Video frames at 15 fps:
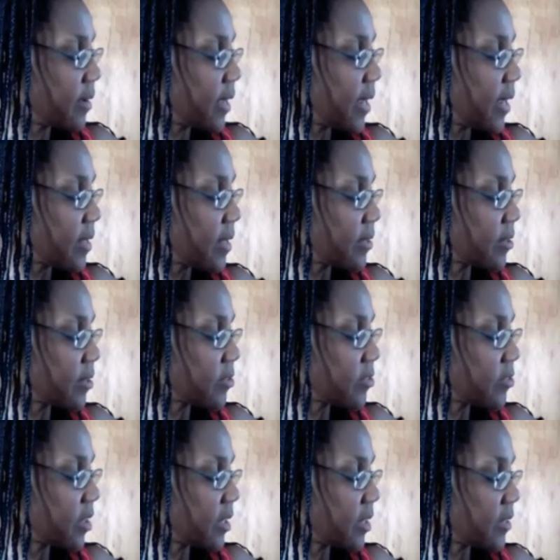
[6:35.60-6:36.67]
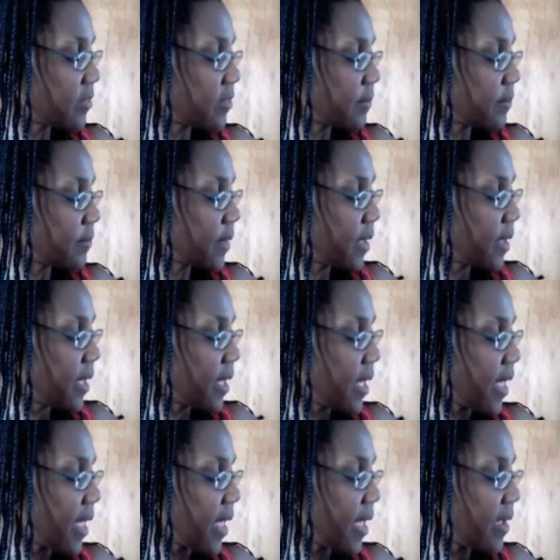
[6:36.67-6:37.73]
and clinical studies,
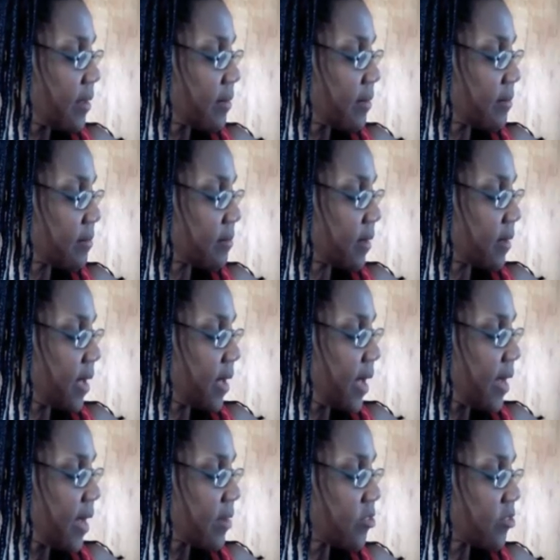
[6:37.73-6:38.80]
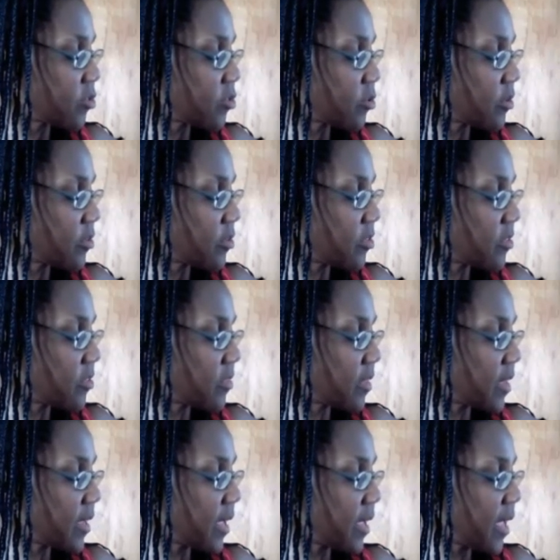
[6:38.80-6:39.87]
and how to store this
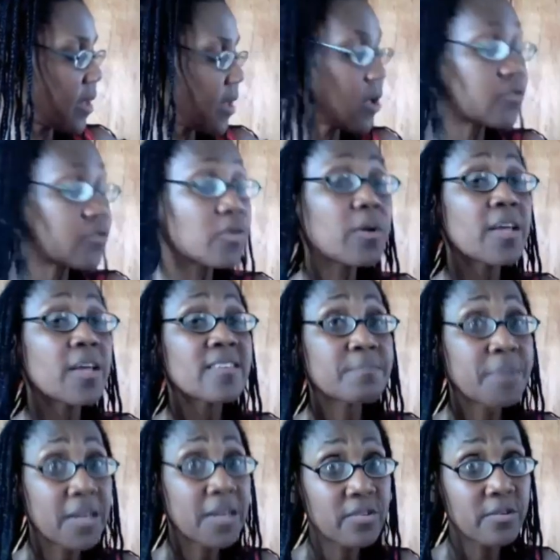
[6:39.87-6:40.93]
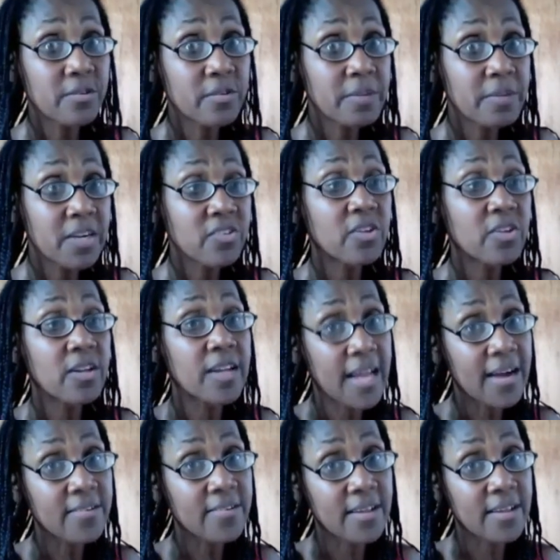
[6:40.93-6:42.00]
thing, and also special information on
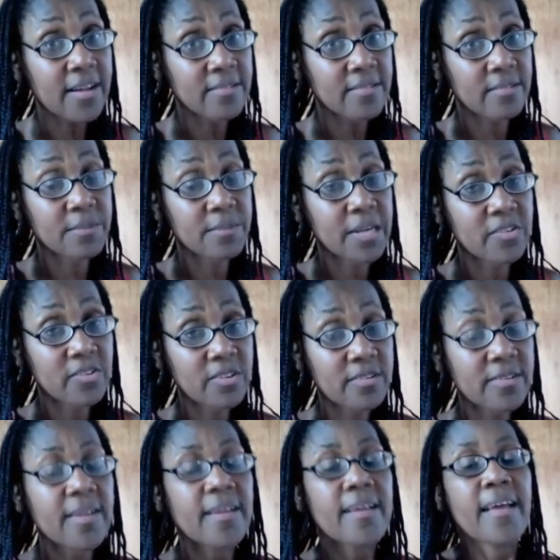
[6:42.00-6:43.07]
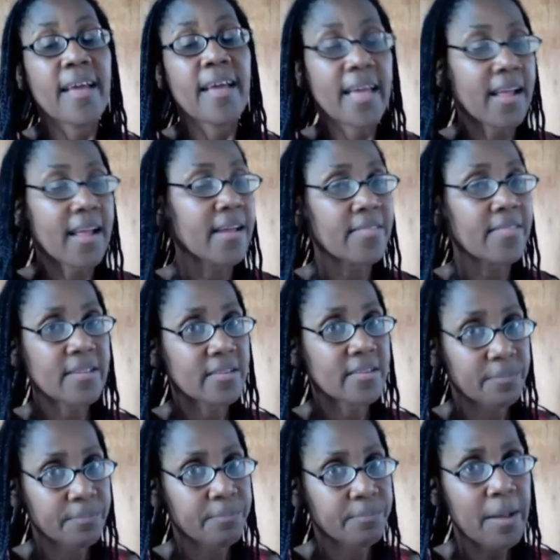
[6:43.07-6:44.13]
how to counsel the patient. And I think it's
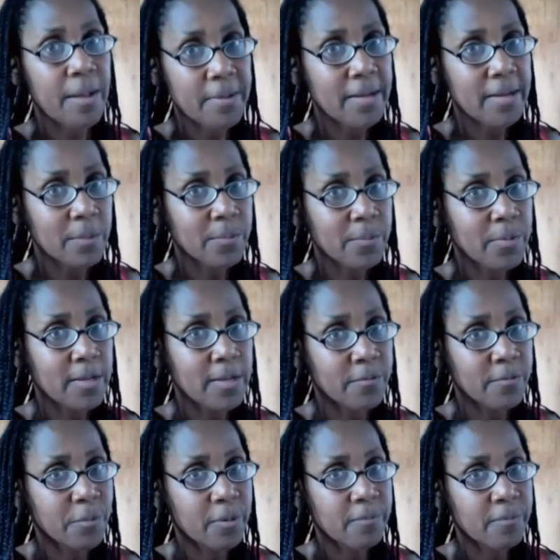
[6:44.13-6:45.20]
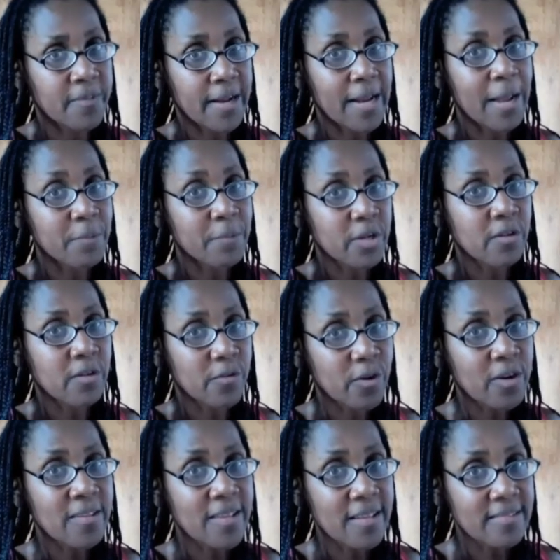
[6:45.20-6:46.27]
probably going to be pretty important. In fact, I'm looking
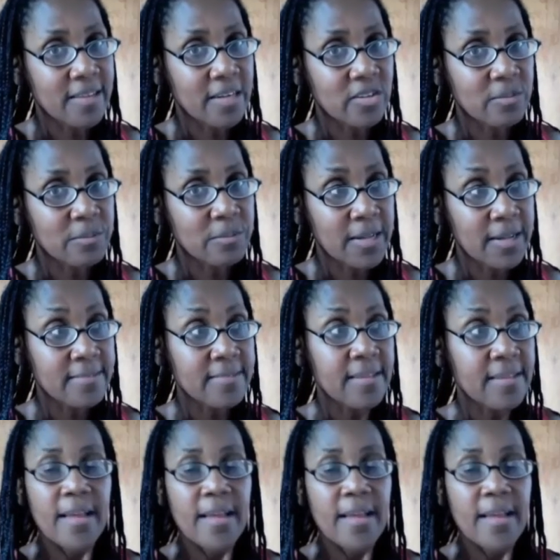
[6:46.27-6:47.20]
forward to that section because